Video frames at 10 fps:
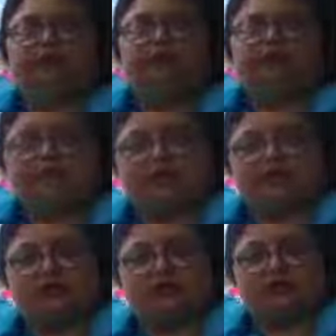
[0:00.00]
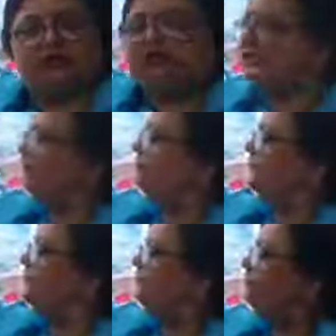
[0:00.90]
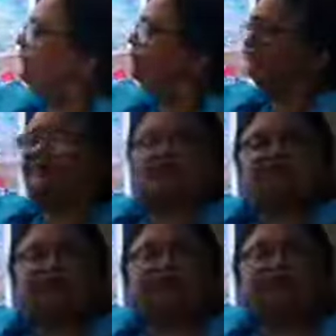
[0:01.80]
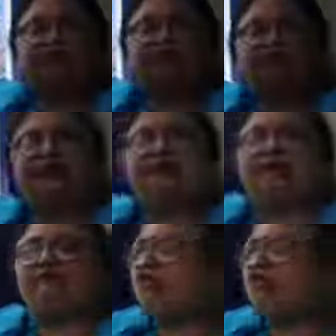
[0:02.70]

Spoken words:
the Statue of Liberty. In front of Statue of Liberty, we have a